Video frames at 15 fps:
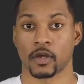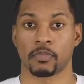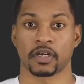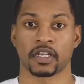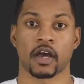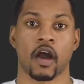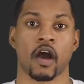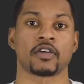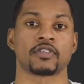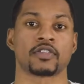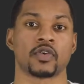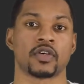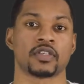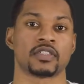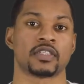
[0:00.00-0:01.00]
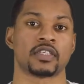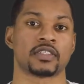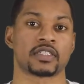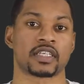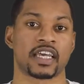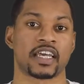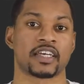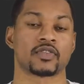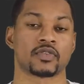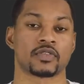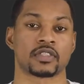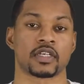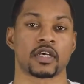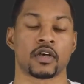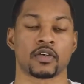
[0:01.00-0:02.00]
but it also assists cancer
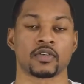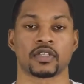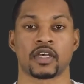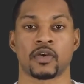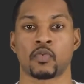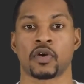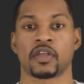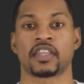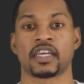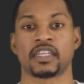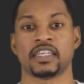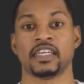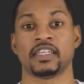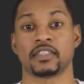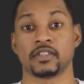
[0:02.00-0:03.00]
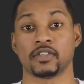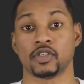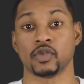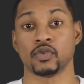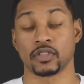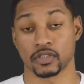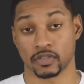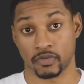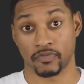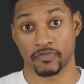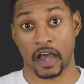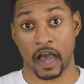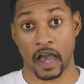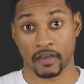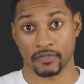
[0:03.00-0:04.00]
cells in what they need to do to
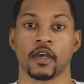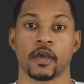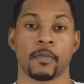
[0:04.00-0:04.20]
survive.